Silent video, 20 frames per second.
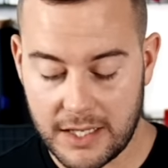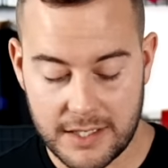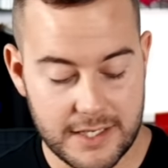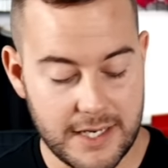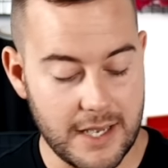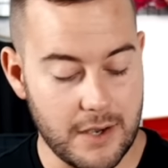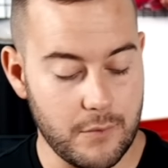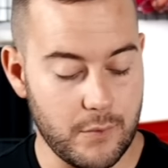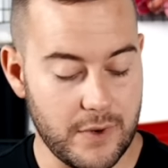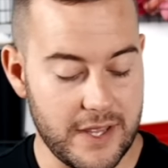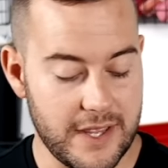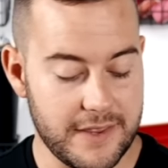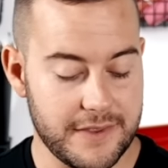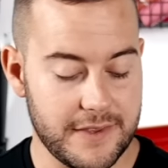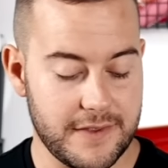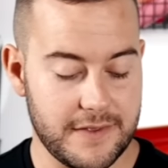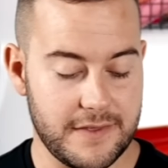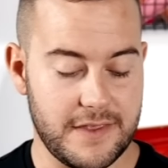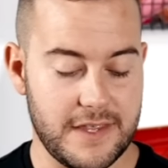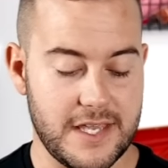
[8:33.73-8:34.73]
Now with
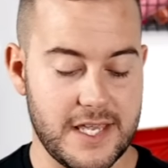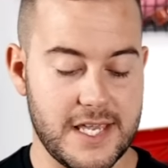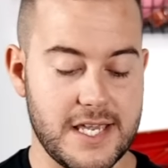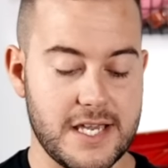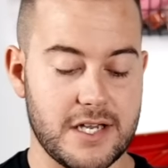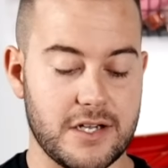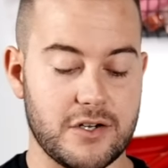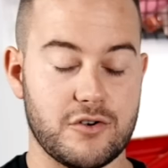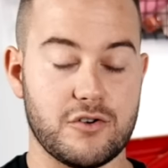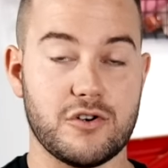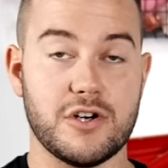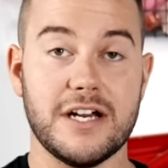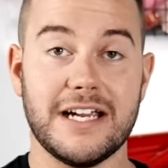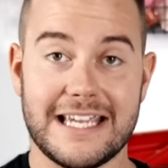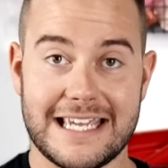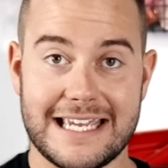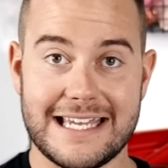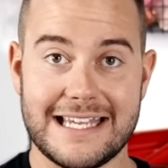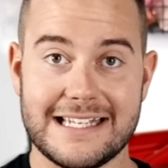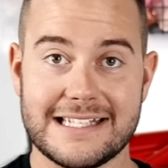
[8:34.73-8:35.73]
the
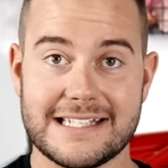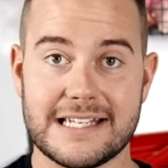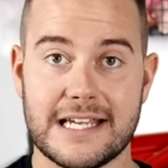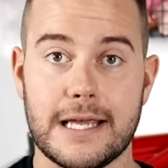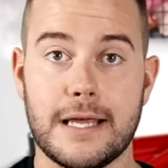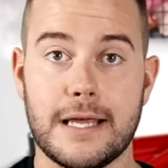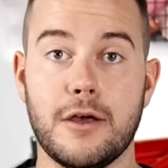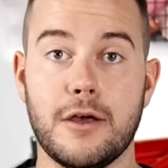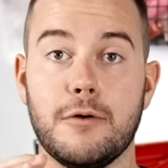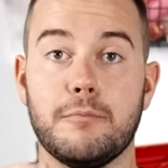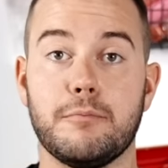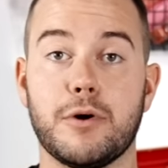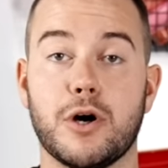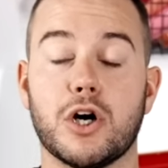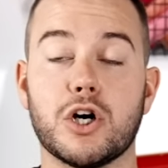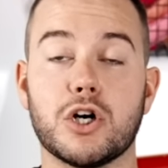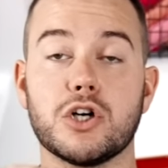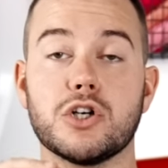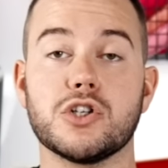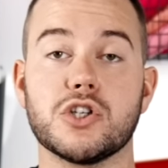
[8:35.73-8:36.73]
Cricut
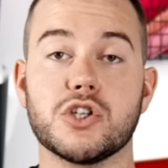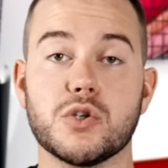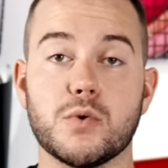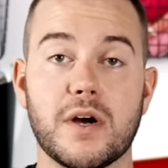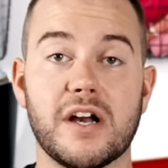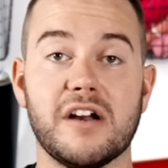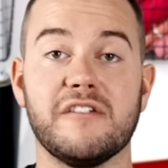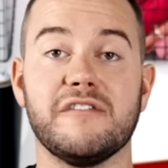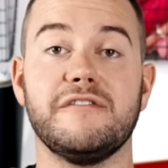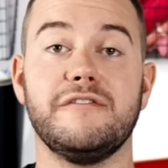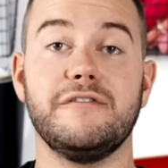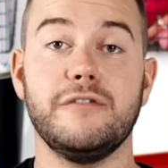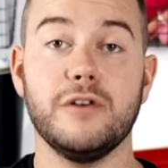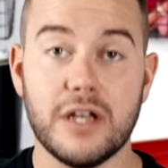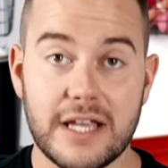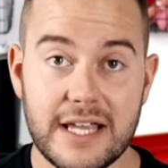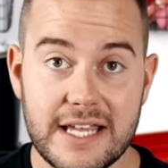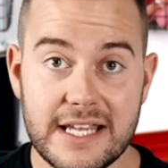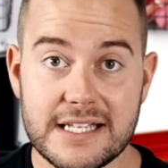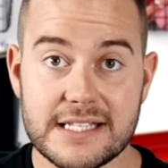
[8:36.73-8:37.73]
per square
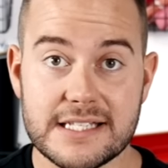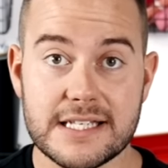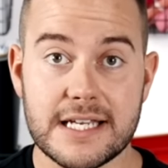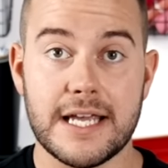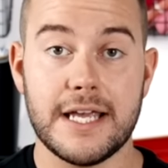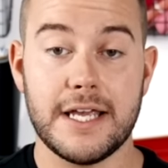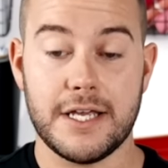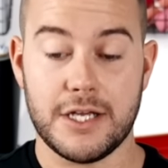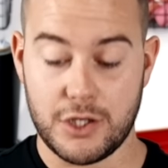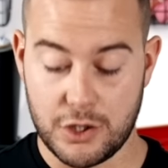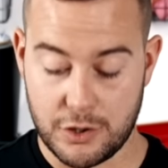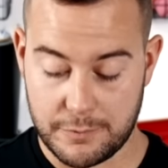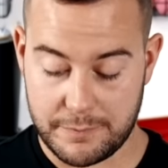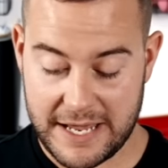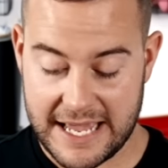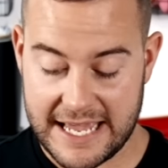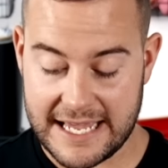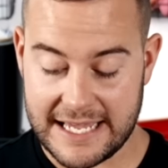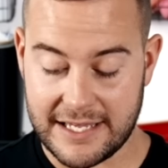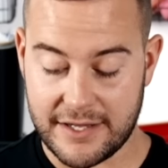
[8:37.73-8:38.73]
foot, you're
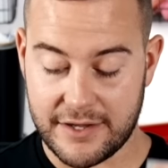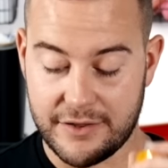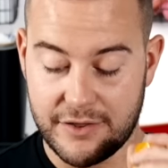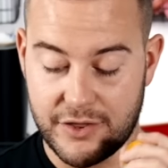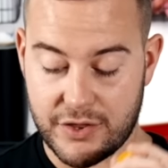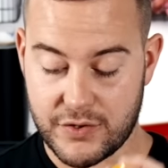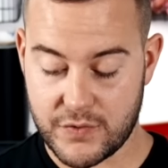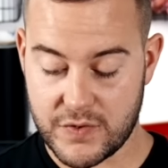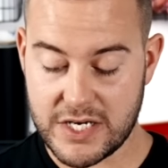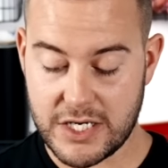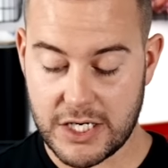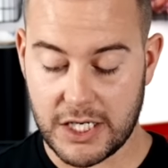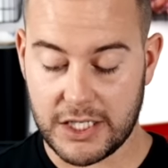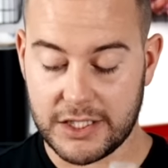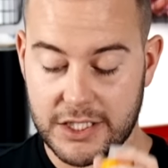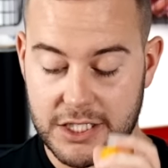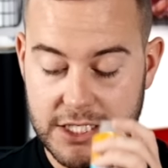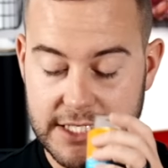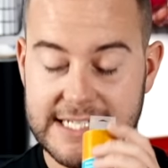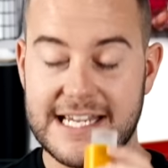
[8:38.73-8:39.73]
paying
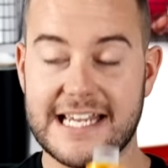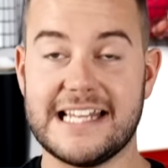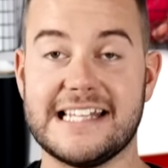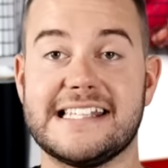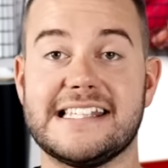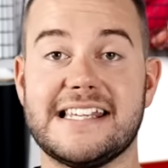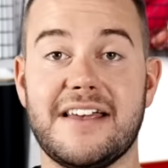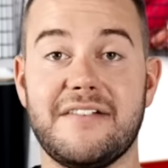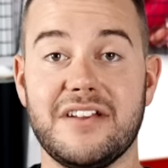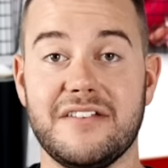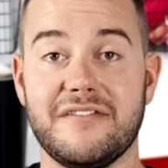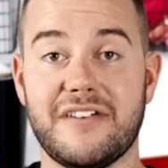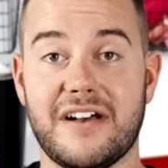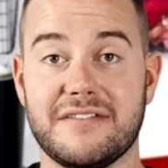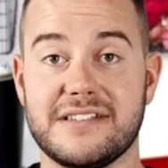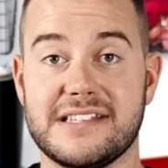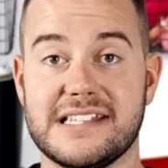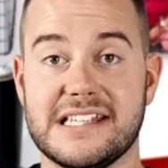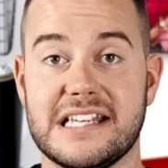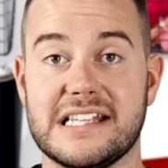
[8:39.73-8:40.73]

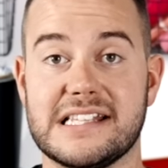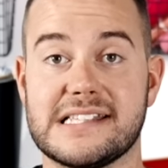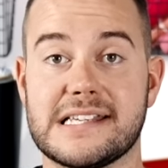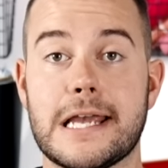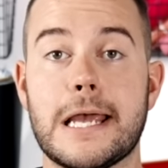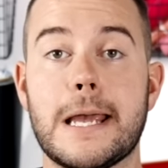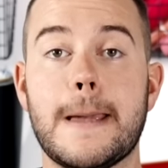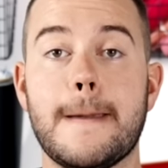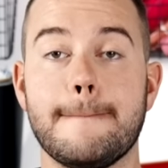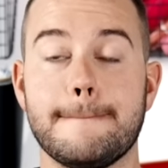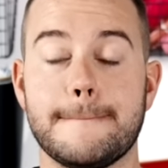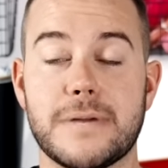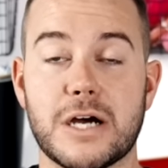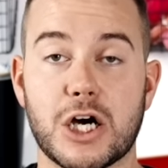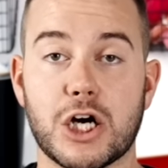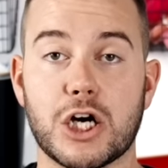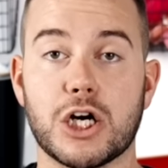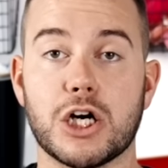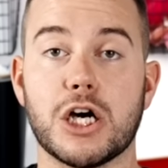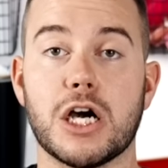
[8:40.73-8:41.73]
$3.75
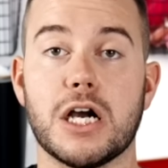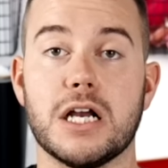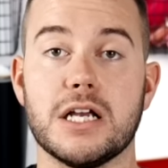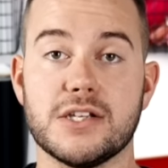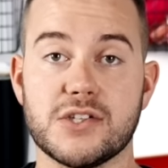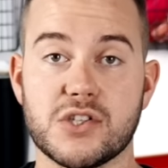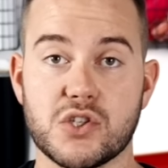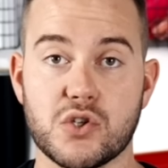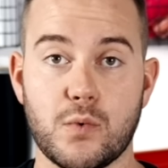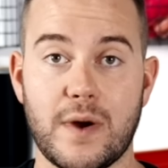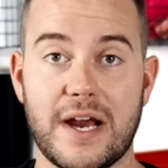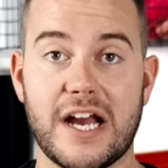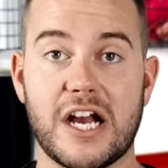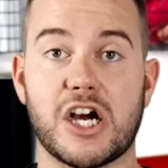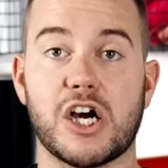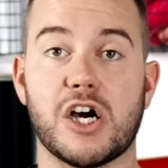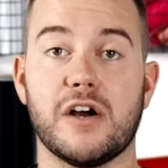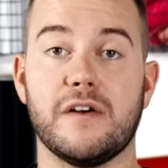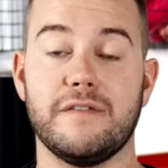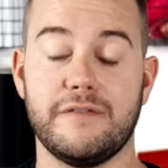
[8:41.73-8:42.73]
per
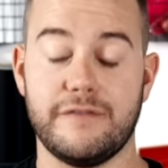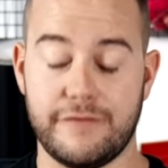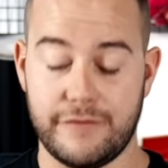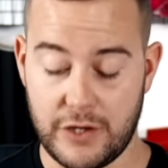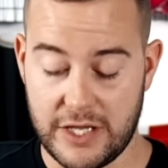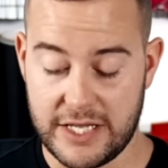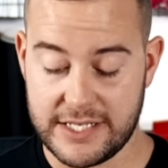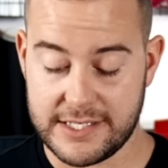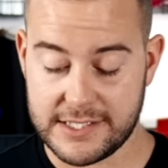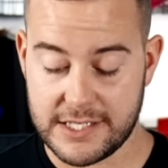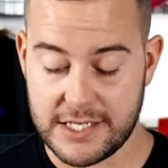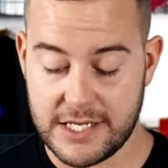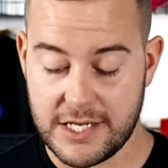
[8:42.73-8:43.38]
square foot.